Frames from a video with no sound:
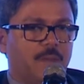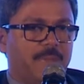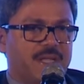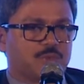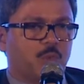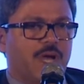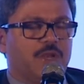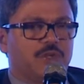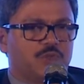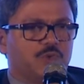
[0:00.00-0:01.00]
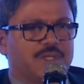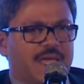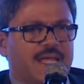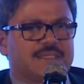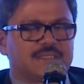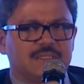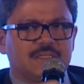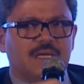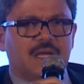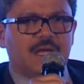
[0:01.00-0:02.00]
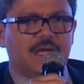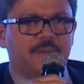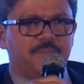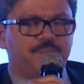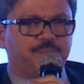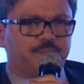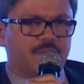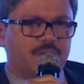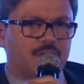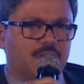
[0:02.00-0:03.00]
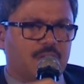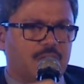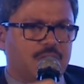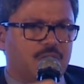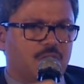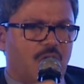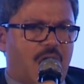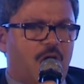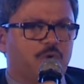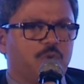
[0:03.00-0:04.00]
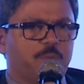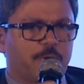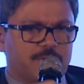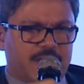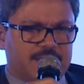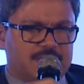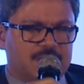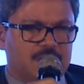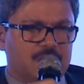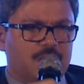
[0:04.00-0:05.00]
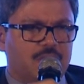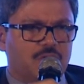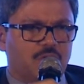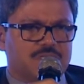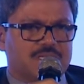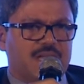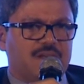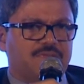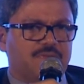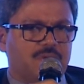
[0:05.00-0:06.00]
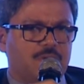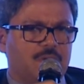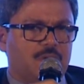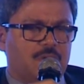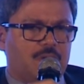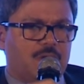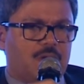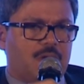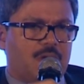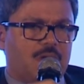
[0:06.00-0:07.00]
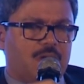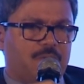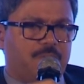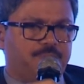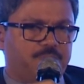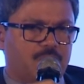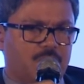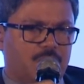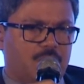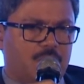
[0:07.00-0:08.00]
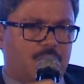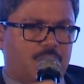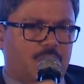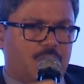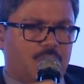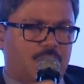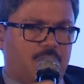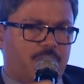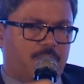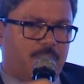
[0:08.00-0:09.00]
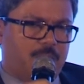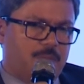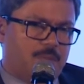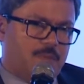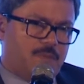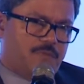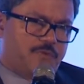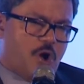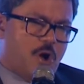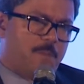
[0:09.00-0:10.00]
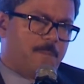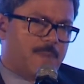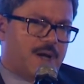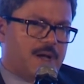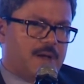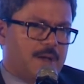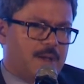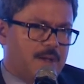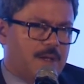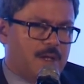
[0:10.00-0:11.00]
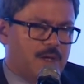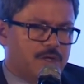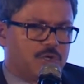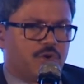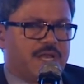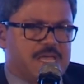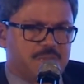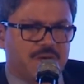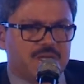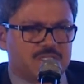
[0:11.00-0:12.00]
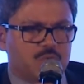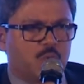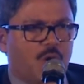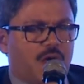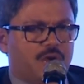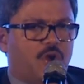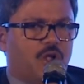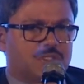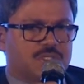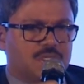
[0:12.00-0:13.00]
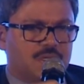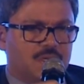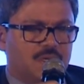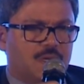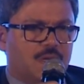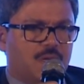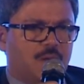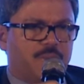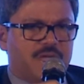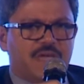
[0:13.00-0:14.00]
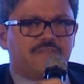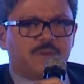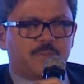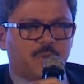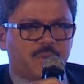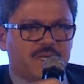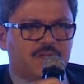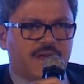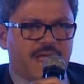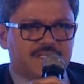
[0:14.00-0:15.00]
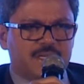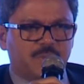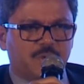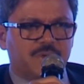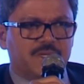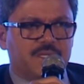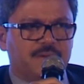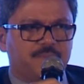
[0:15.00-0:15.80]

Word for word: But while we do that, uh, you know, how you protect yourself uh, uh, from uh, your neighbors who are not uh, behaving properly or acting properly.